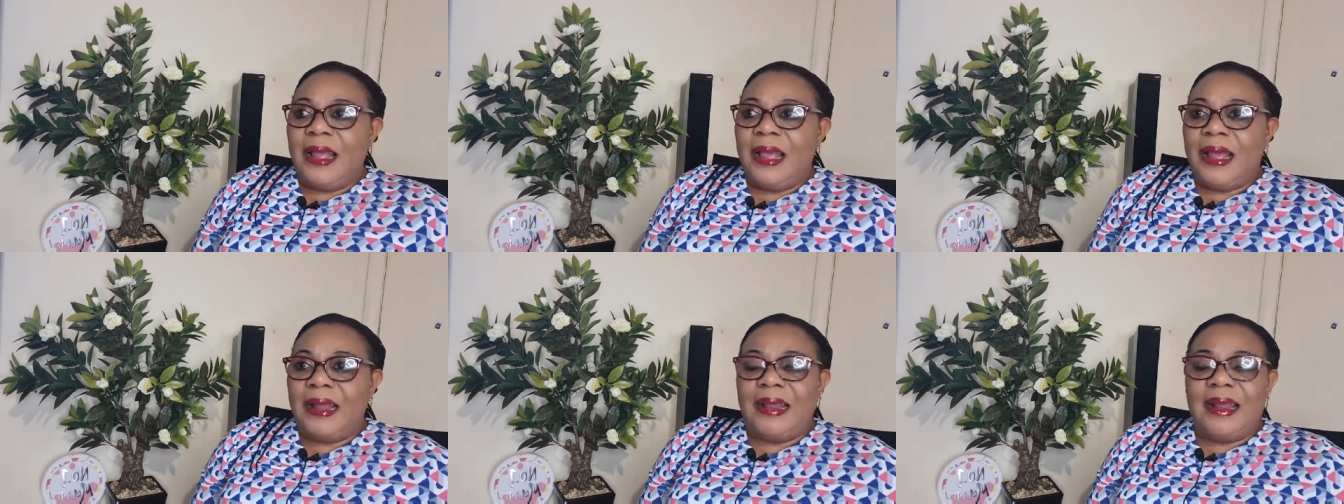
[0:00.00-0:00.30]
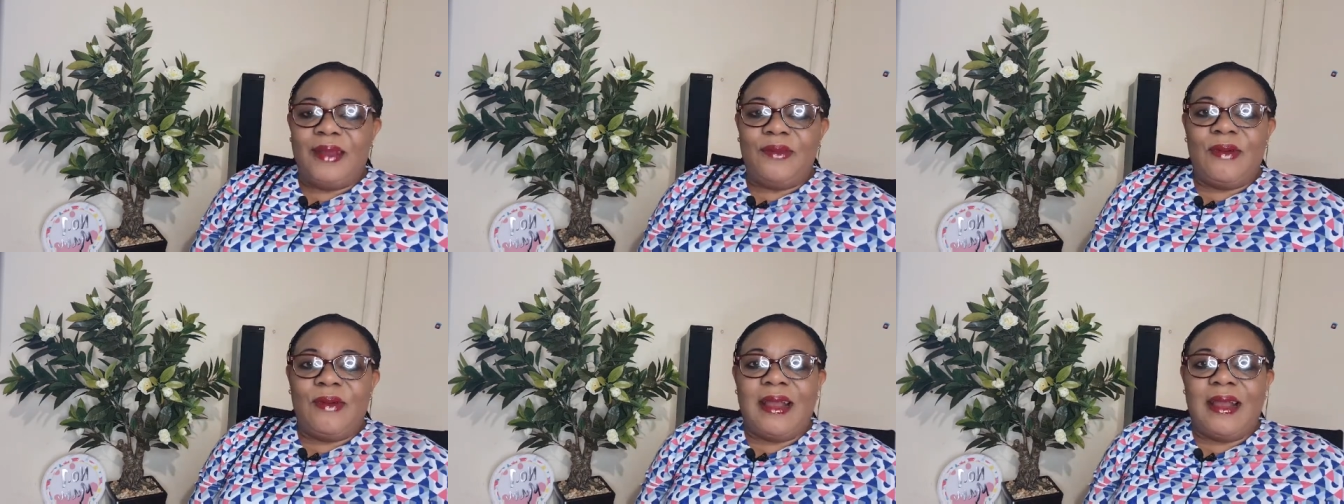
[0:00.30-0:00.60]
And
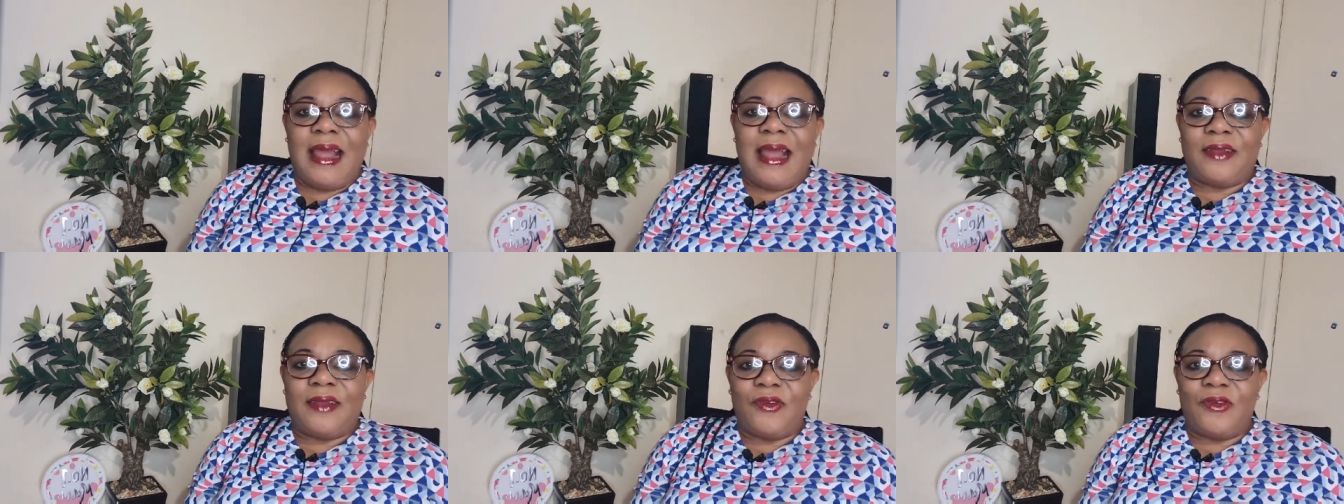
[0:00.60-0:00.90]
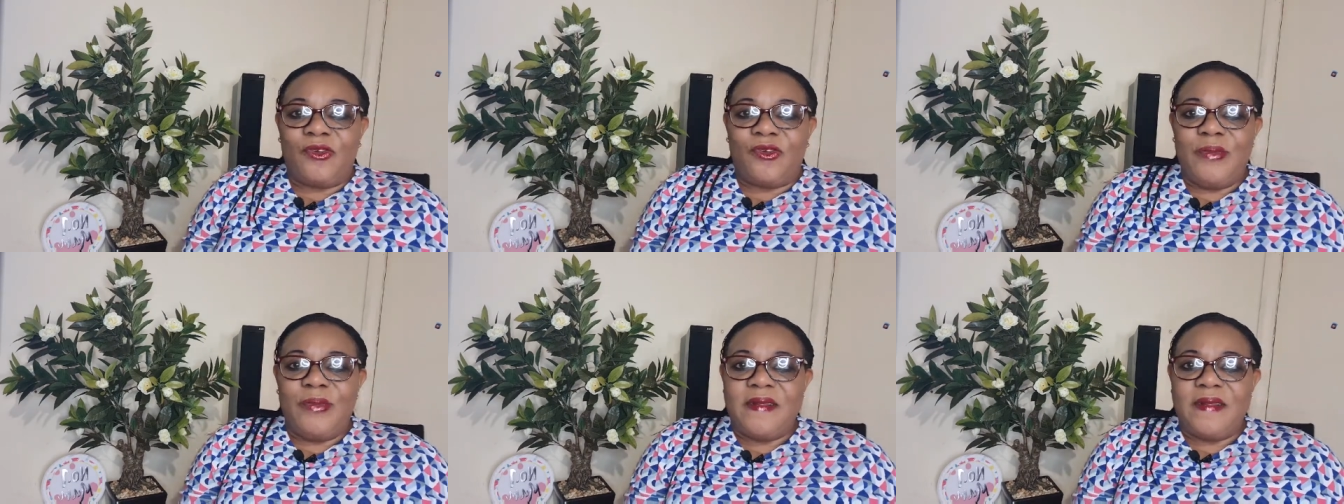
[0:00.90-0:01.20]
I know I like
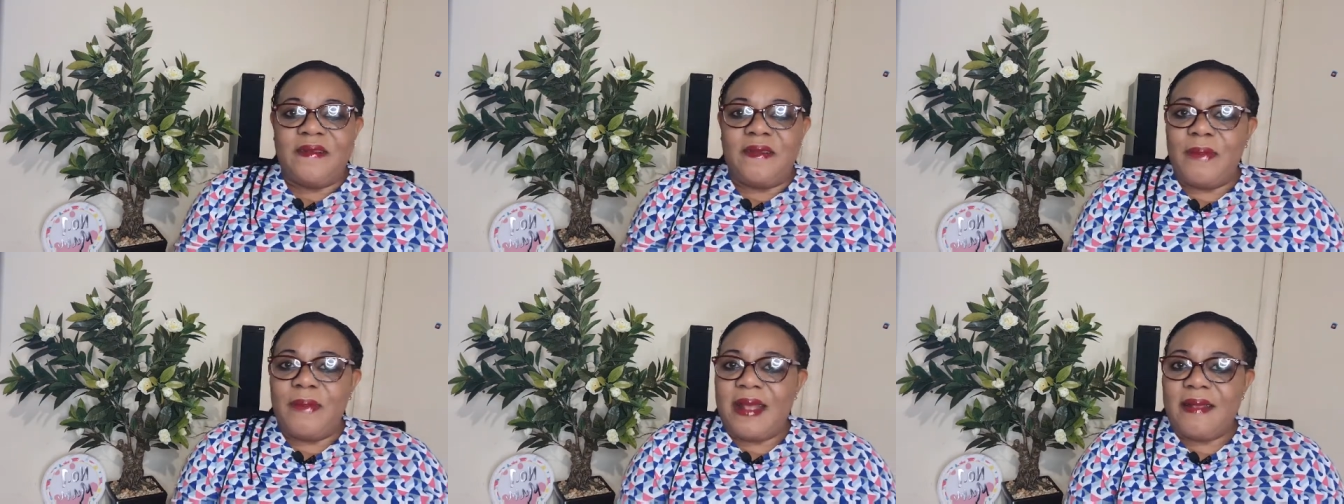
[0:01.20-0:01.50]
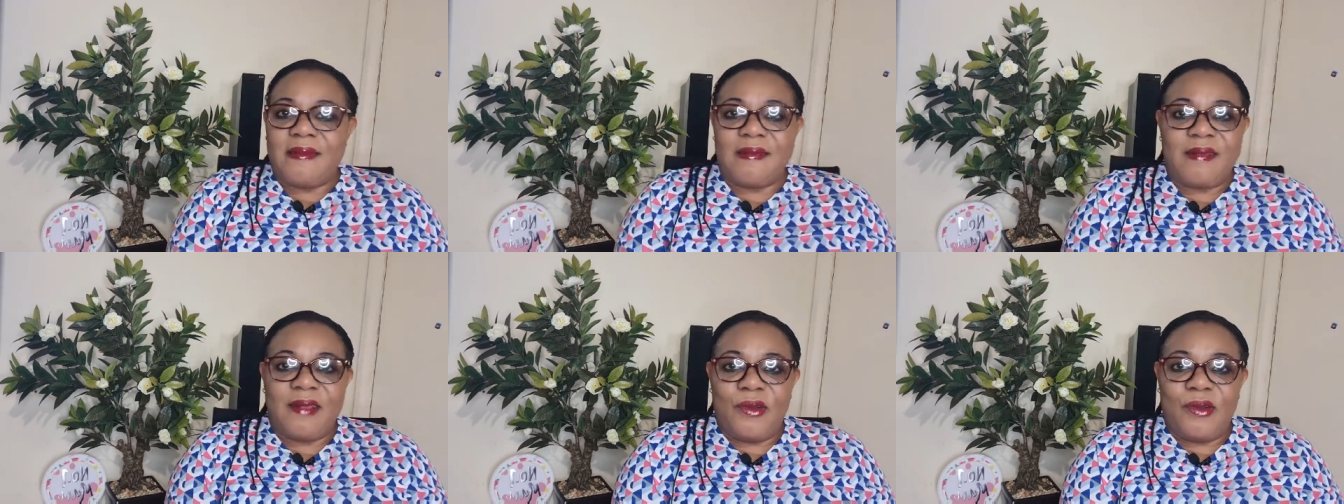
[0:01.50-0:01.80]
documenting
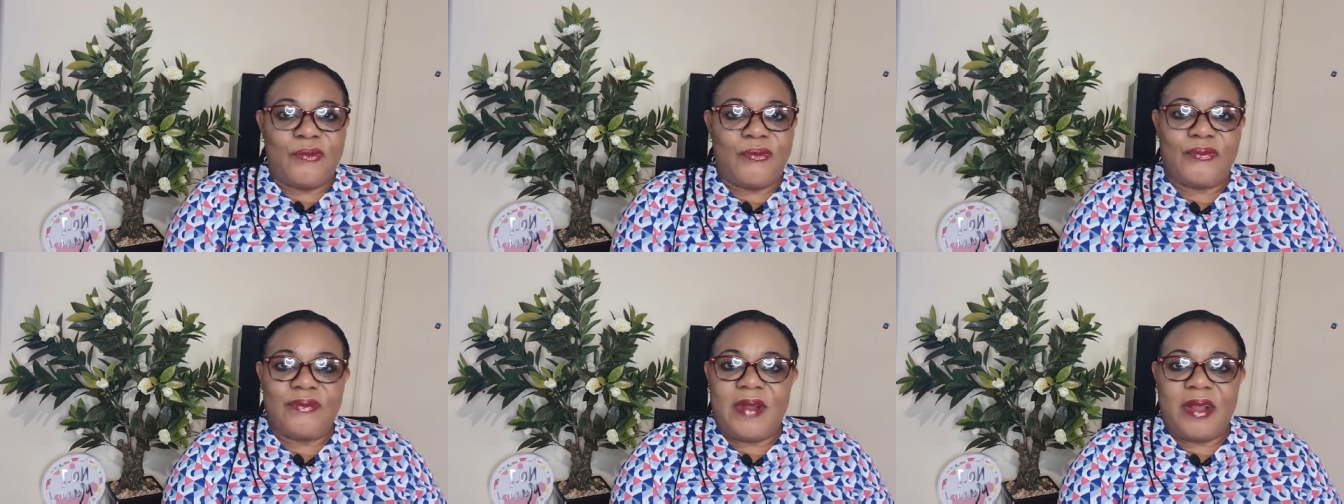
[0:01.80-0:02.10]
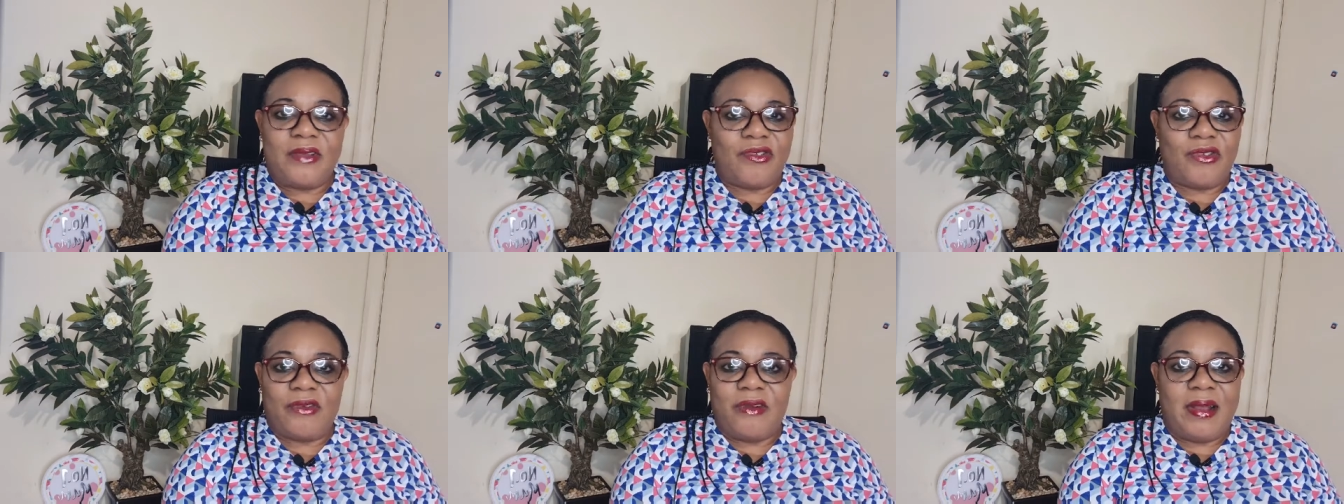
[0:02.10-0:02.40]
myself
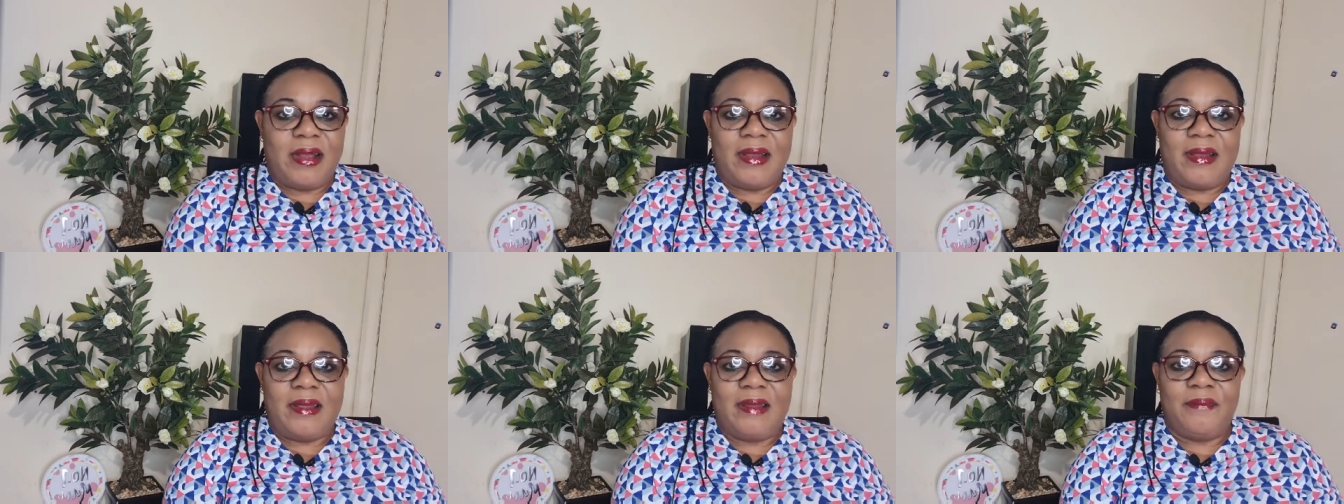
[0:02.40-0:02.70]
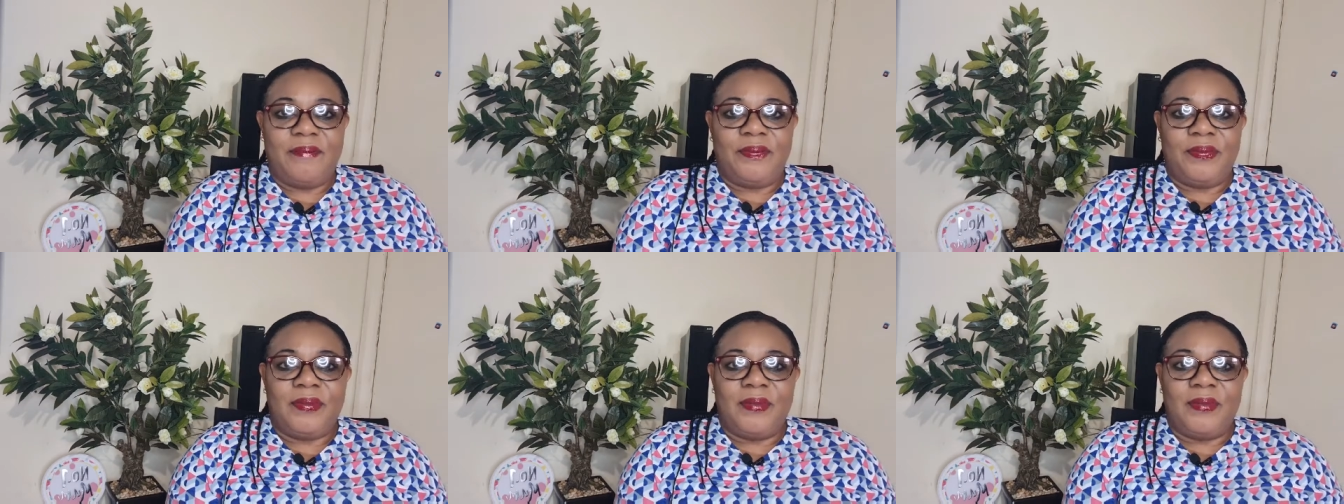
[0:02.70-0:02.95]
naturally.